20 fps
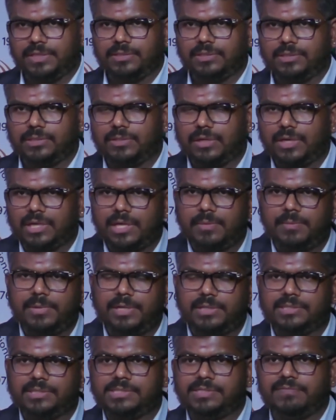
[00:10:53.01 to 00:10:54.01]
the document
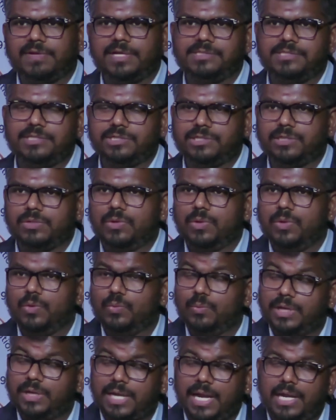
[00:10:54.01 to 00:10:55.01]
and the civilization
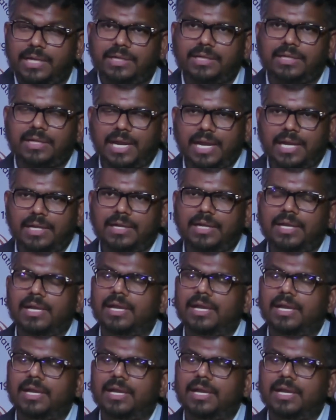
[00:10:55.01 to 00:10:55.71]
work hand in hand,